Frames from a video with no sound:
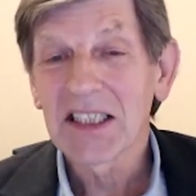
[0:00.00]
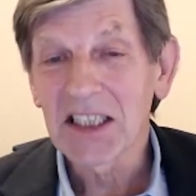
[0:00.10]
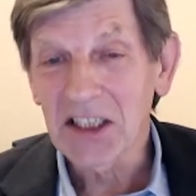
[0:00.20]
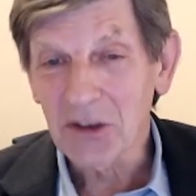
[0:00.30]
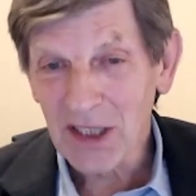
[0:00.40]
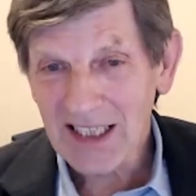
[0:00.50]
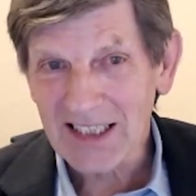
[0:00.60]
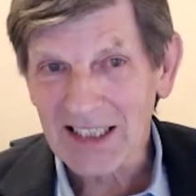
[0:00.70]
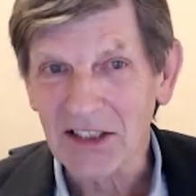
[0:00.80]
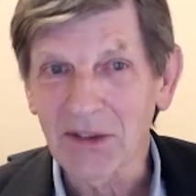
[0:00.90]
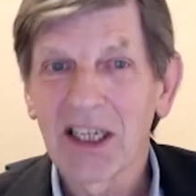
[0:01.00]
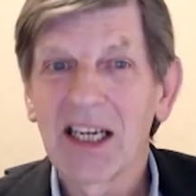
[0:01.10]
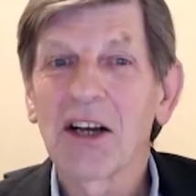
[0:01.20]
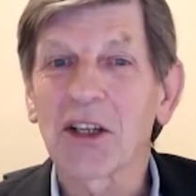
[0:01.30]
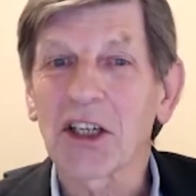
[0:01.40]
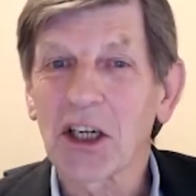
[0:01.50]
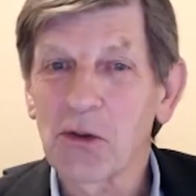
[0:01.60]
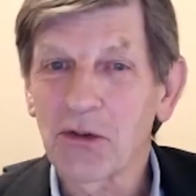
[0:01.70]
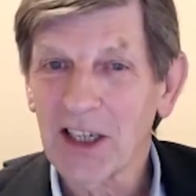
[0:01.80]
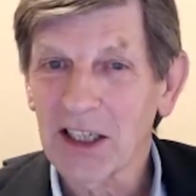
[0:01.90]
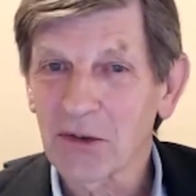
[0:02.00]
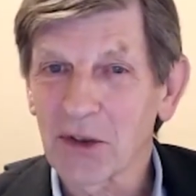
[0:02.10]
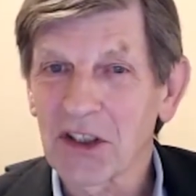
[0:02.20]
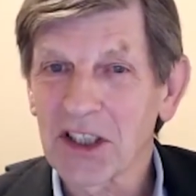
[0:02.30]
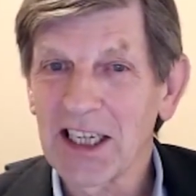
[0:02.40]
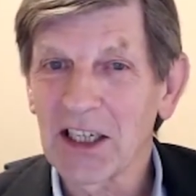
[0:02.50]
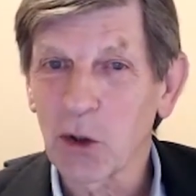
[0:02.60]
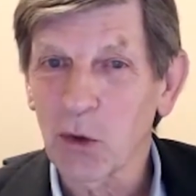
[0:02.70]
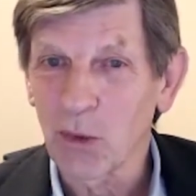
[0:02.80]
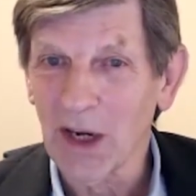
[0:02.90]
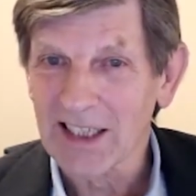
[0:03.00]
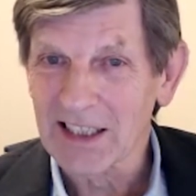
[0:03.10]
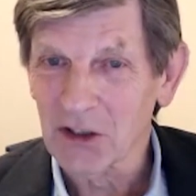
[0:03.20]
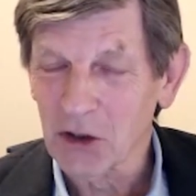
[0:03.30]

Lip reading: Liran, the co-founder and CEO of Weka,